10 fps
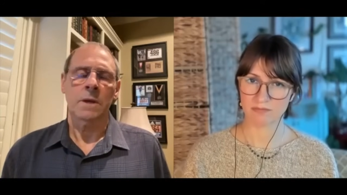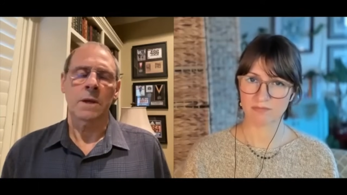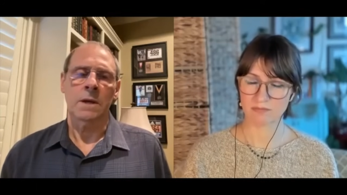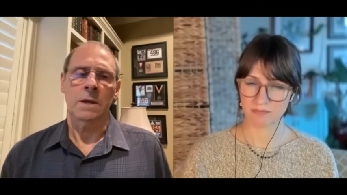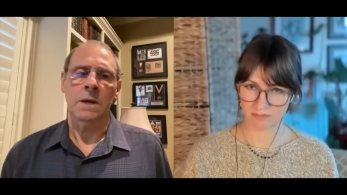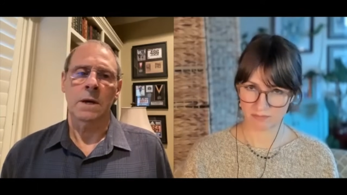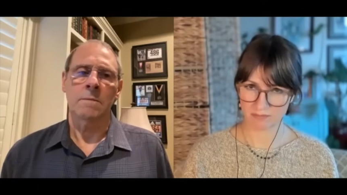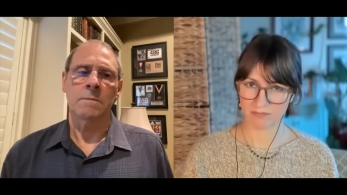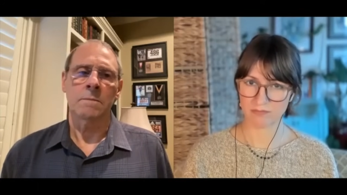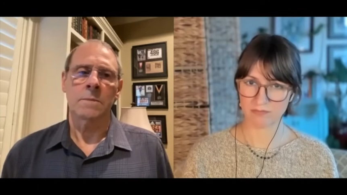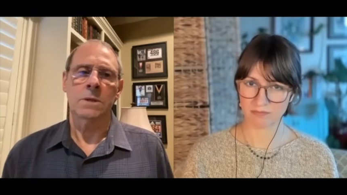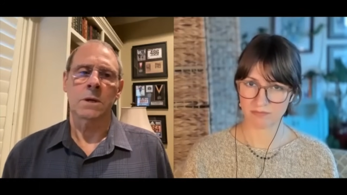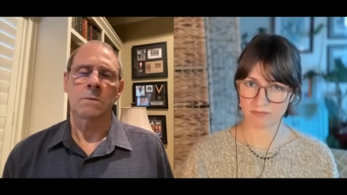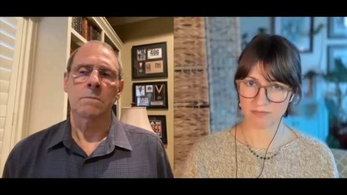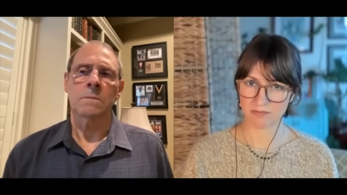Speaker 1: And um,
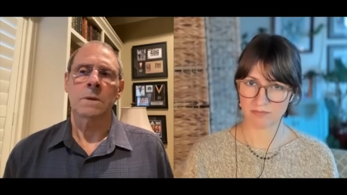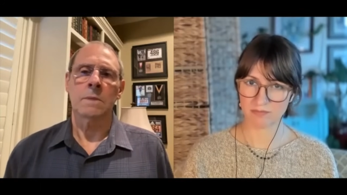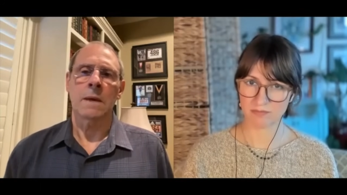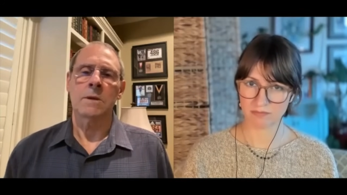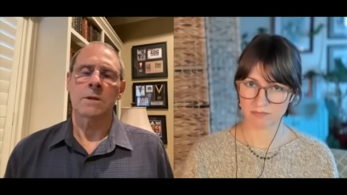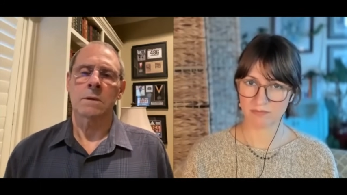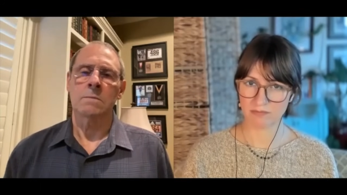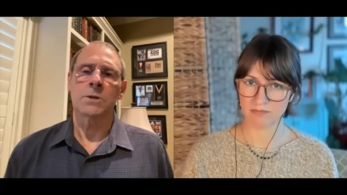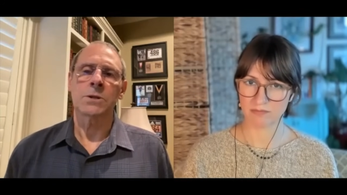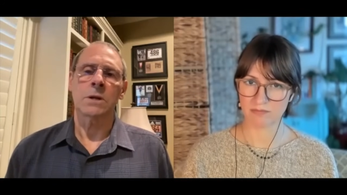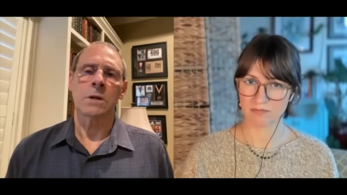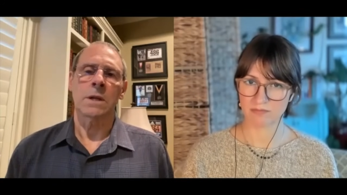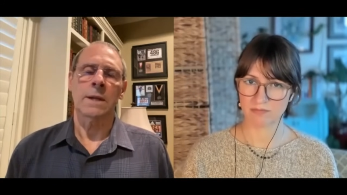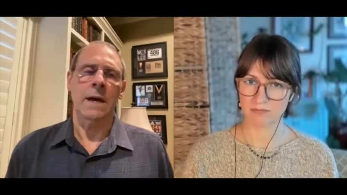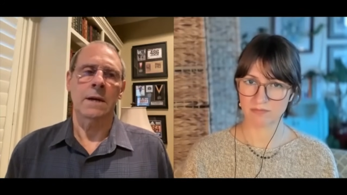so there may be some material
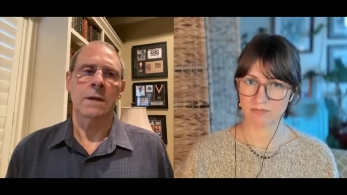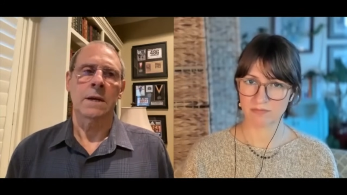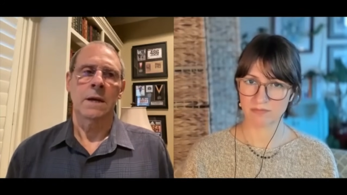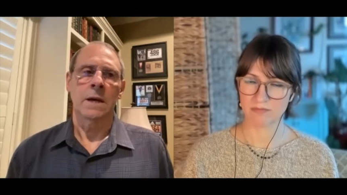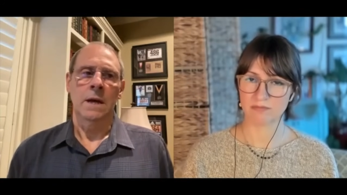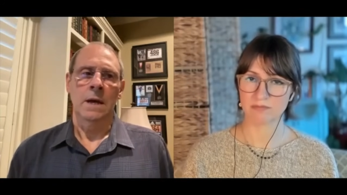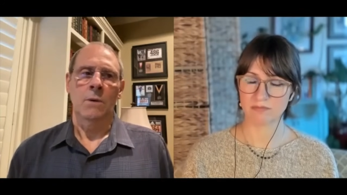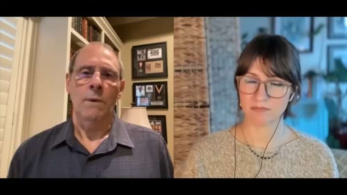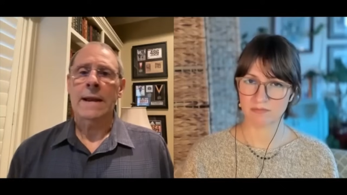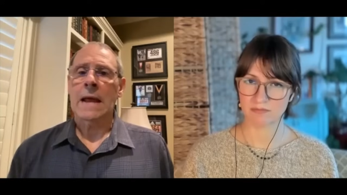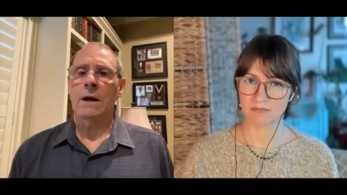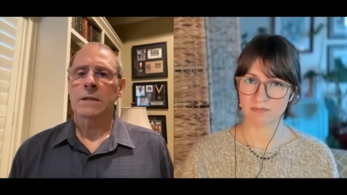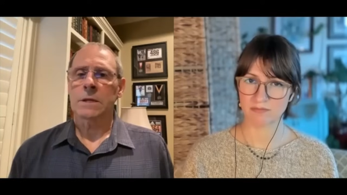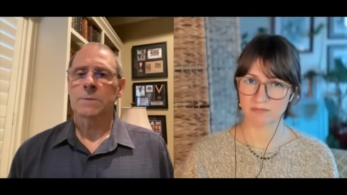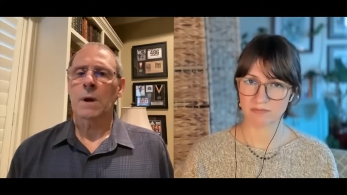on that. Right now,
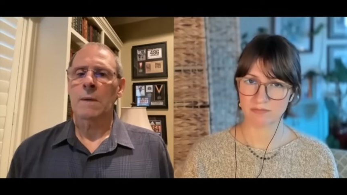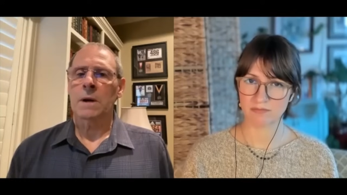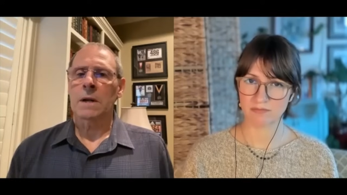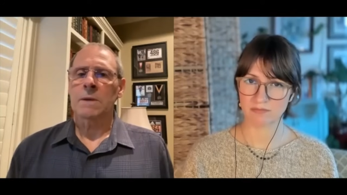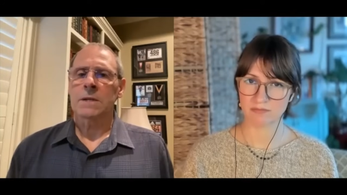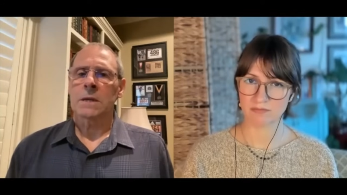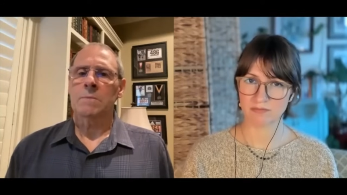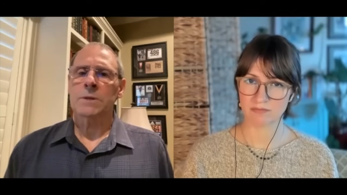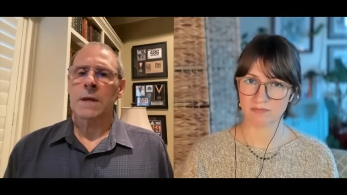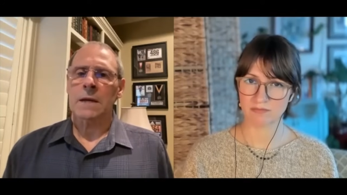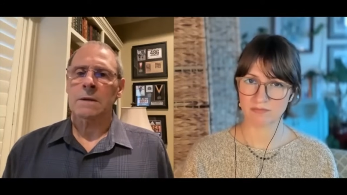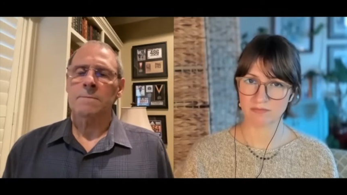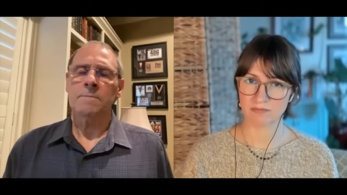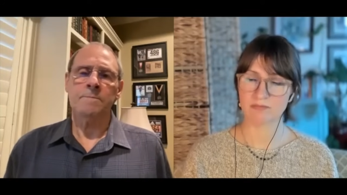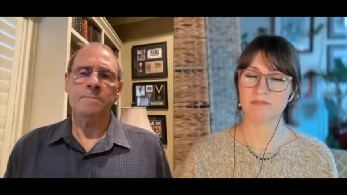it's, it's primarily my Substack.
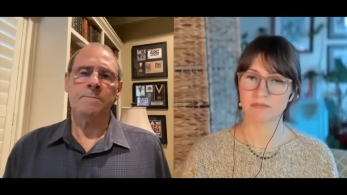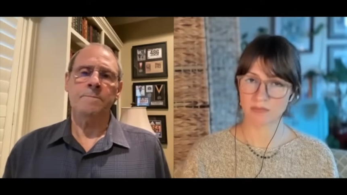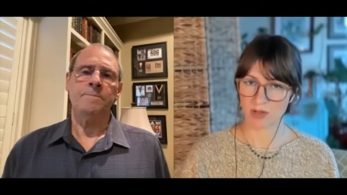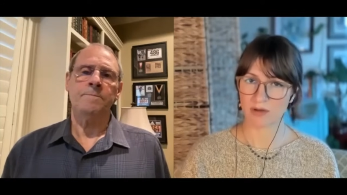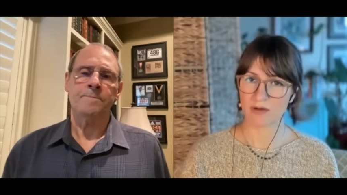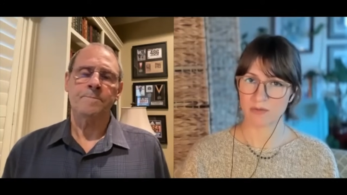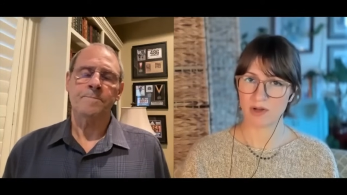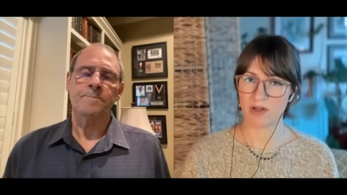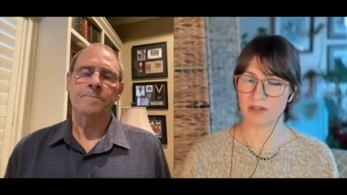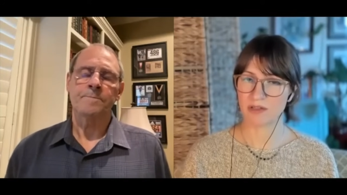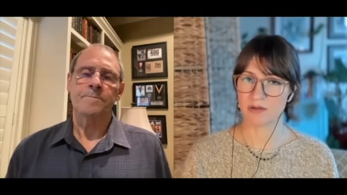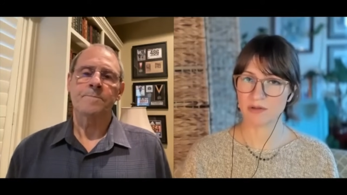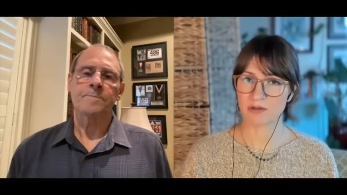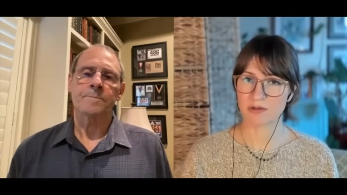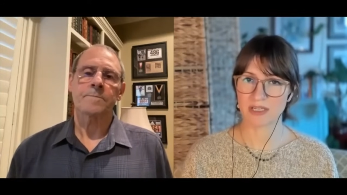
Speaker 2: Well, I'll include
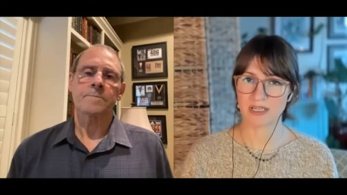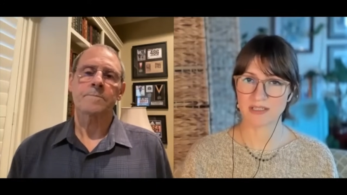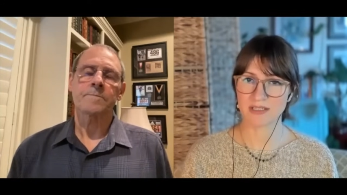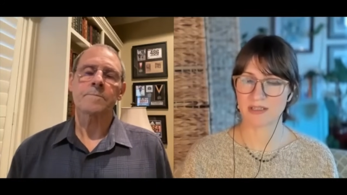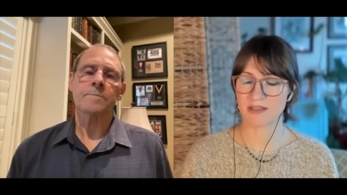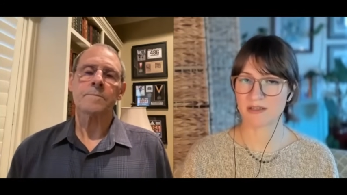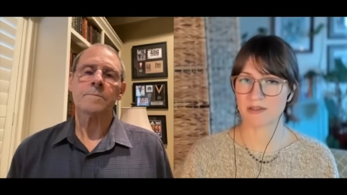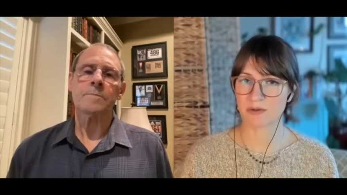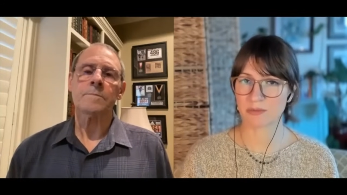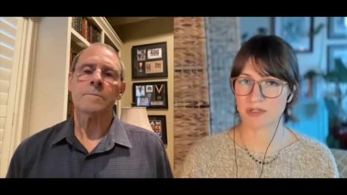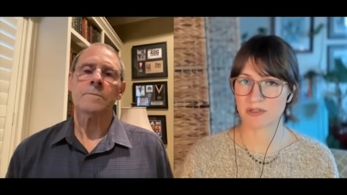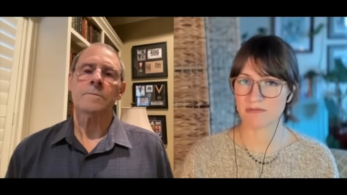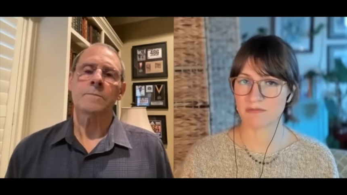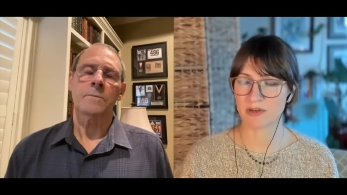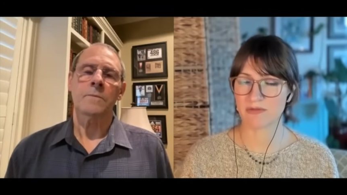those links in the
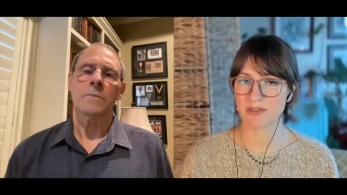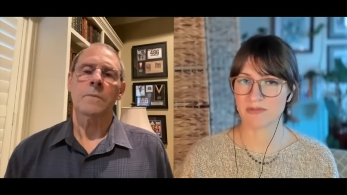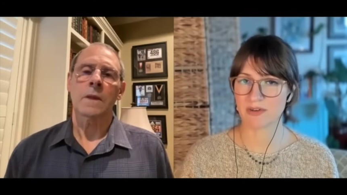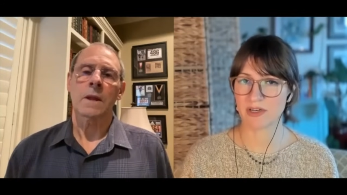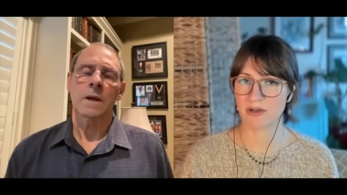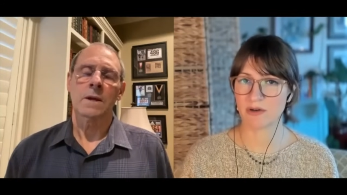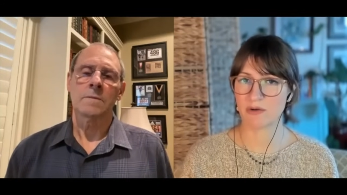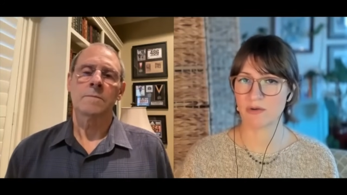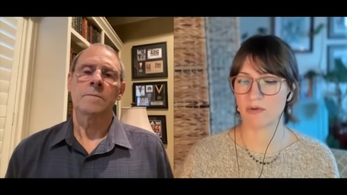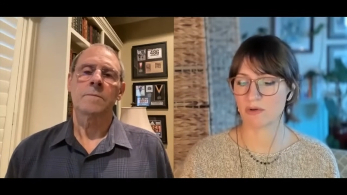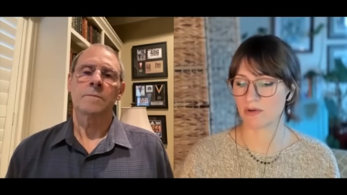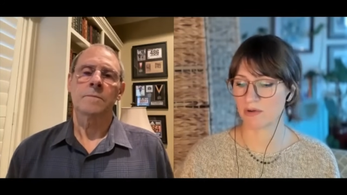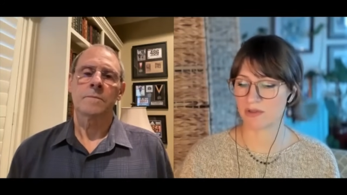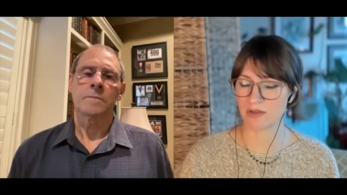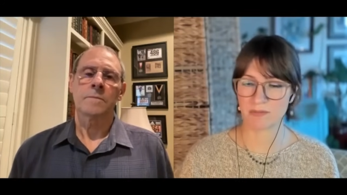description of this video or
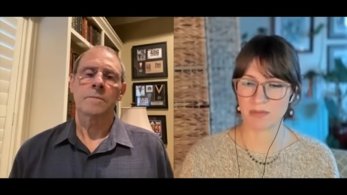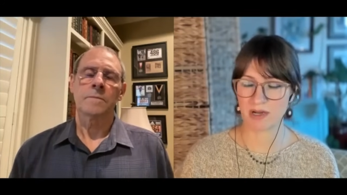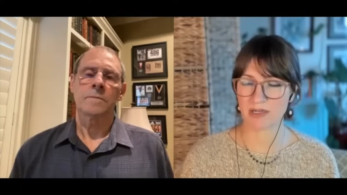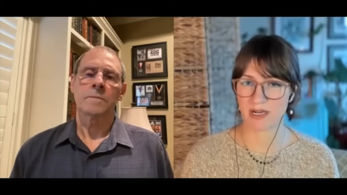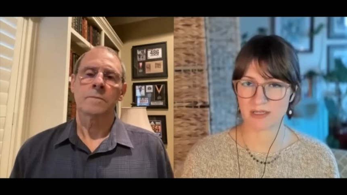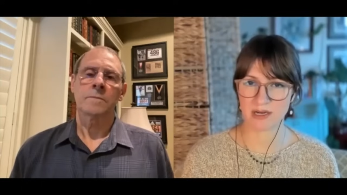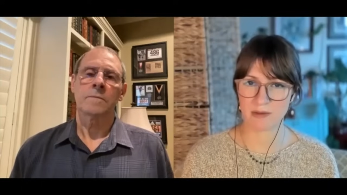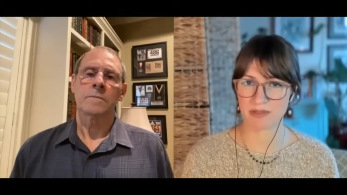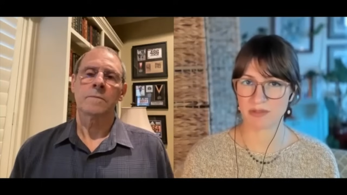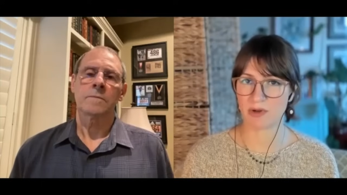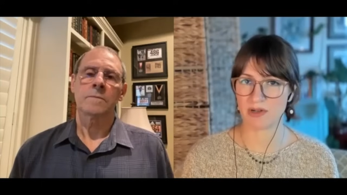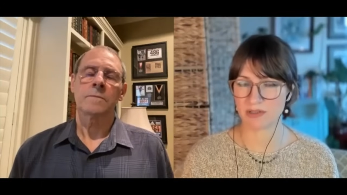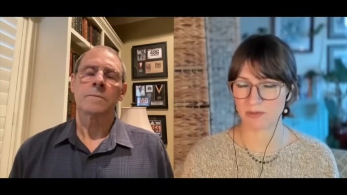on the podcast app as well, so